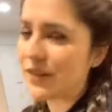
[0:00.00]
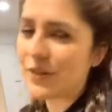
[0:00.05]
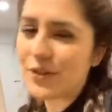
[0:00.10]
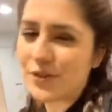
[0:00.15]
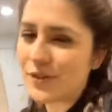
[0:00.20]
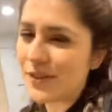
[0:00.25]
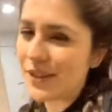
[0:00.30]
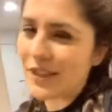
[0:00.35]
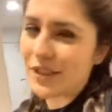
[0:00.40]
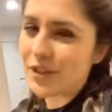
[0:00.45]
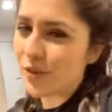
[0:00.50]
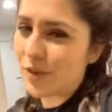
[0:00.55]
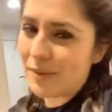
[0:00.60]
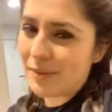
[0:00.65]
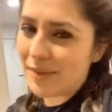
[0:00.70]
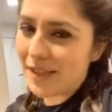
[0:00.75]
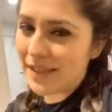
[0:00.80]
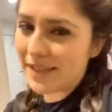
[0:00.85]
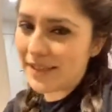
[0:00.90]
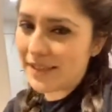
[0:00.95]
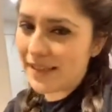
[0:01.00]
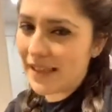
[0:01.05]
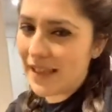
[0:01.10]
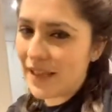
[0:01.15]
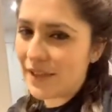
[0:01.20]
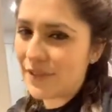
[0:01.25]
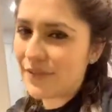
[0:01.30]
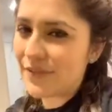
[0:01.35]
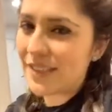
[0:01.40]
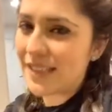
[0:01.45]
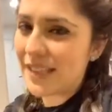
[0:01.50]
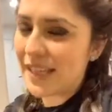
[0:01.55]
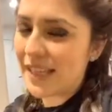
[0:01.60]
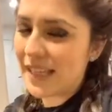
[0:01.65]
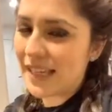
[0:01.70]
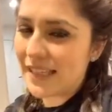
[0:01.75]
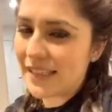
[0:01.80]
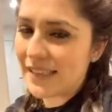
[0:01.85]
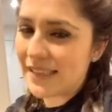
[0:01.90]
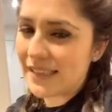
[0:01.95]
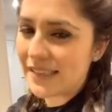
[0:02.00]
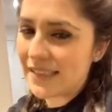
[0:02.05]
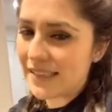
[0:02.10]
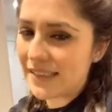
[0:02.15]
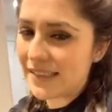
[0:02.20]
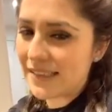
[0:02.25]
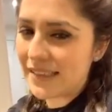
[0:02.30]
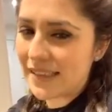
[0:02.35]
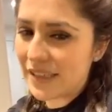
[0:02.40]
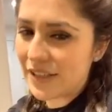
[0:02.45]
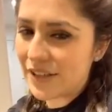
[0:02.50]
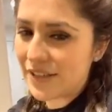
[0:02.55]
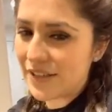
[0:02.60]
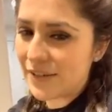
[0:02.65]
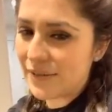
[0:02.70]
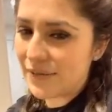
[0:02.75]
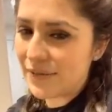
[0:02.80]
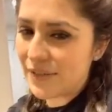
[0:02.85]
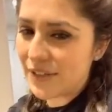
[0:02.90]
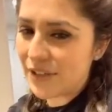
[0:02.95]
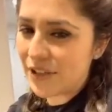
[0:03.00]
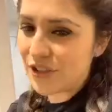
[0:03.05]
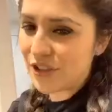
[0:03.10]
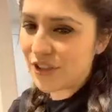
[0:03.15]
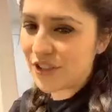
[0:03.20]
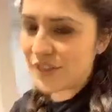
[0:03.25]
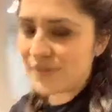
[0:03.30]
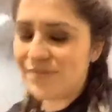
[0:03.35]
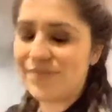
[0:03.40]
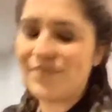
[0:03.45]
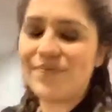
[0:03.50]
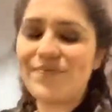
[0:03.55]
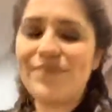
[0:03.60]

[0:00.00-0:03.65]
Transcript: There's only like 20 minutes left and I couldn't even finish it.